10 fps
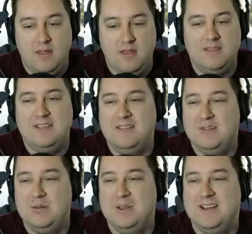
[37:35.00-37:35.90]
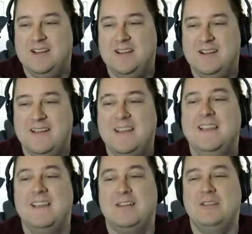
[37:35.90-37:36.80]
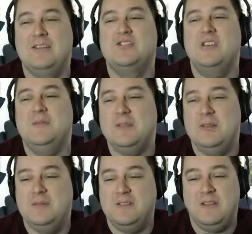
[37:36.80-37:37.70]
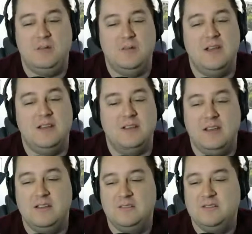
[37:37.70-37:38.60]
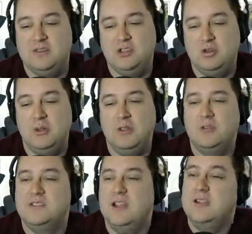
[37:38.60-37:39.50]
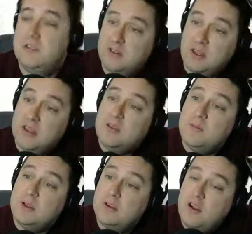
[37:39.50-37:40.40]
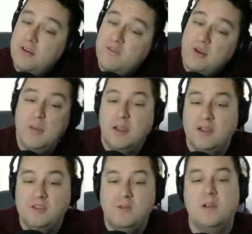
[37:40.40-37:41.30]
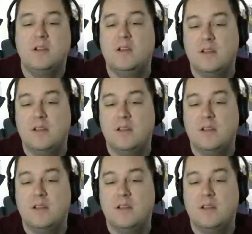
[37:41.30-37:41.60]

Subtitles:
It sounds so weird. Yes, the stream is going to be slightly behind. It's like a 2 or 3 second delay, depending on how far behind you are.